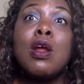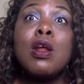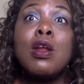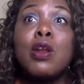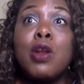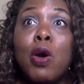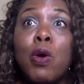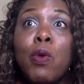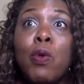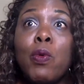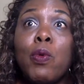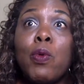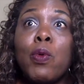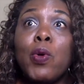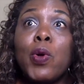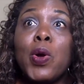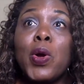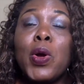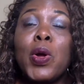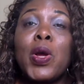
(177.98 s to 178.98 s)
No,
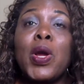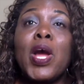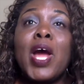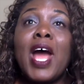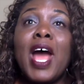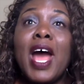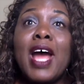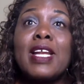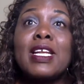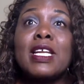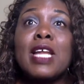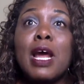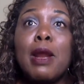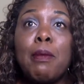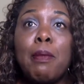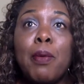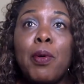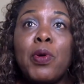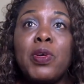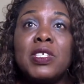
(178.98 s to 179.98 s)
at that
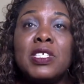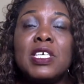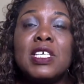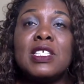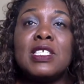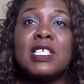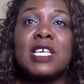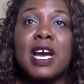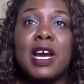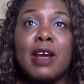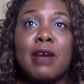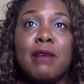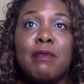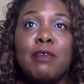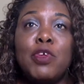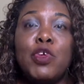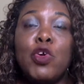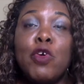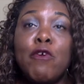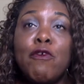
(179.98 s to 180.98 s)
point in time,
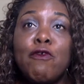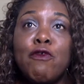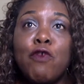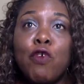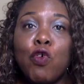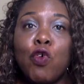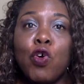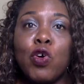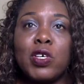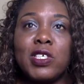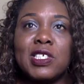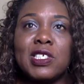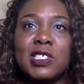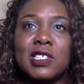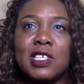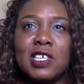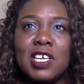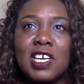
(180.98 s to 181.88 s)
your focus